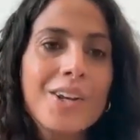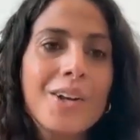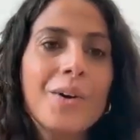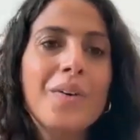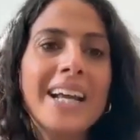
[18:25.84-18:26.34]

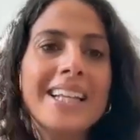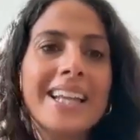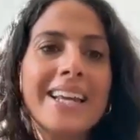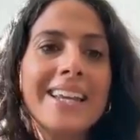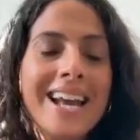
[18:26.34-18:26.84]

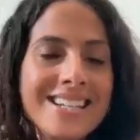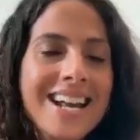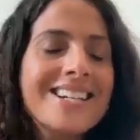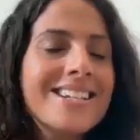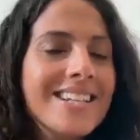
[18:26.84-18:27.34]
And like,
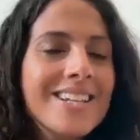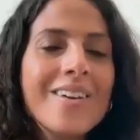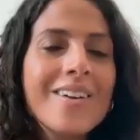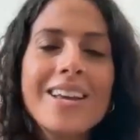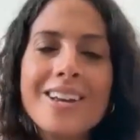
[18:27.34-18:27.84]
yes, I see
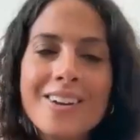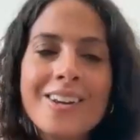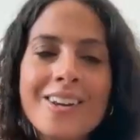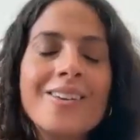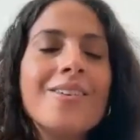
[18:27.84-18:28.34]
you. I hear
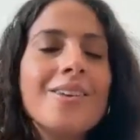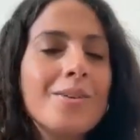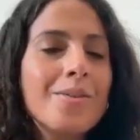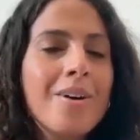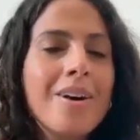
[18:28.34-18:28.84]
you.
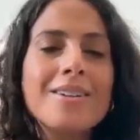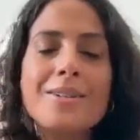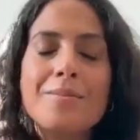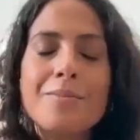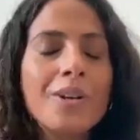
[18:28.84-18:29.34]
You want
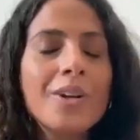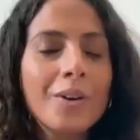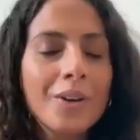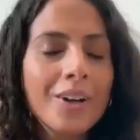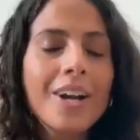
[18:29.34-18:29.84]
some more
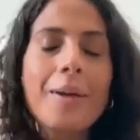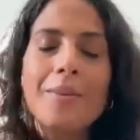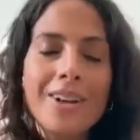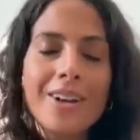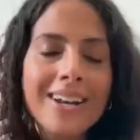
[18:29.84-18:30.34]
yogurt?
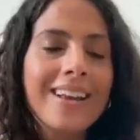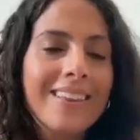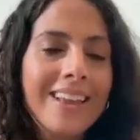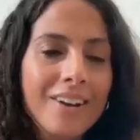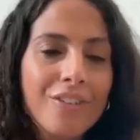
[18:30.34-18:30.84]
I'm going to
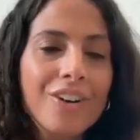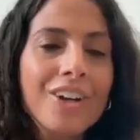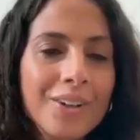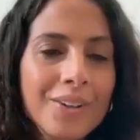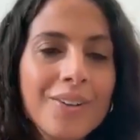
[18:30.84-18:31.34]
get that for
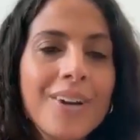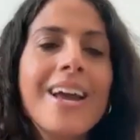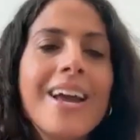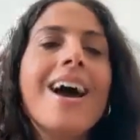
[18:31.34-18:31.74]
you.